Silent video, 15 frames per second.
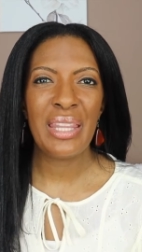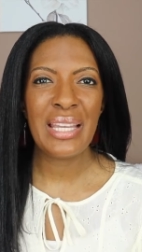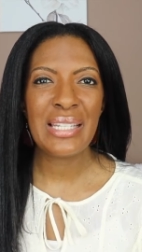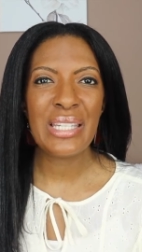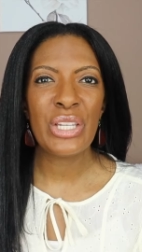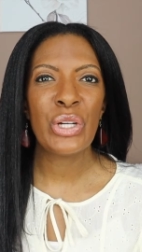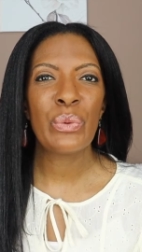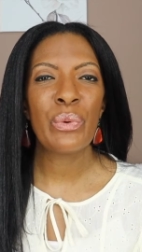They
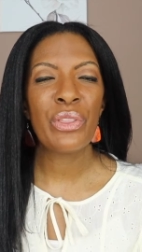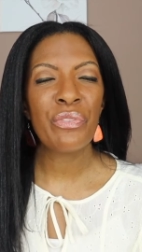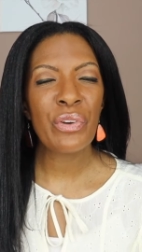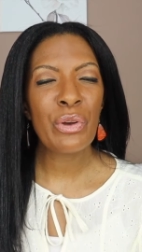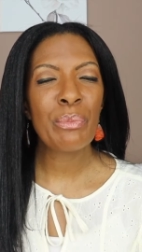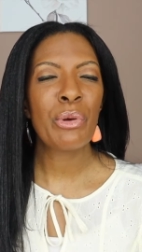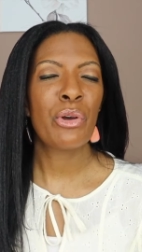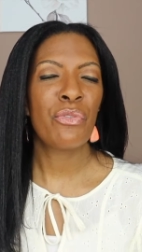deal with
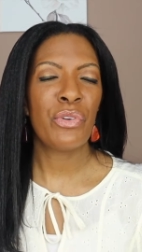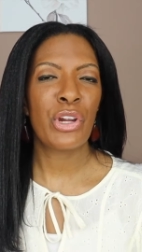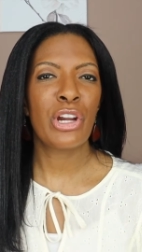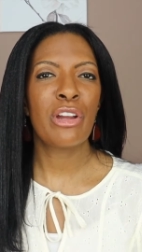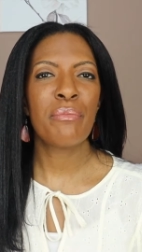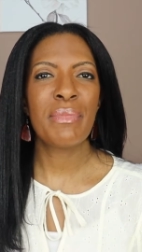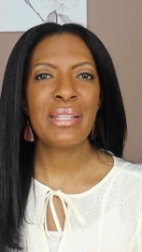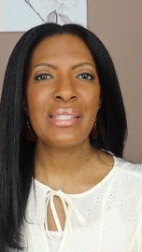FOMO, fear
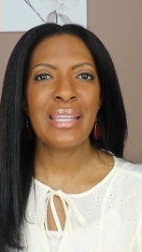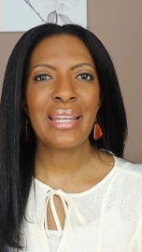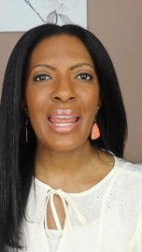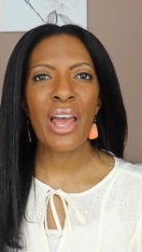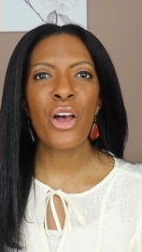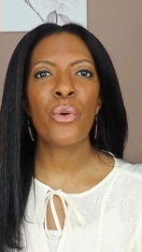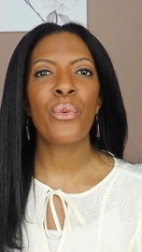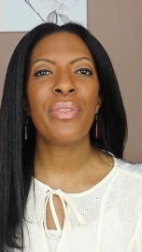of missing out,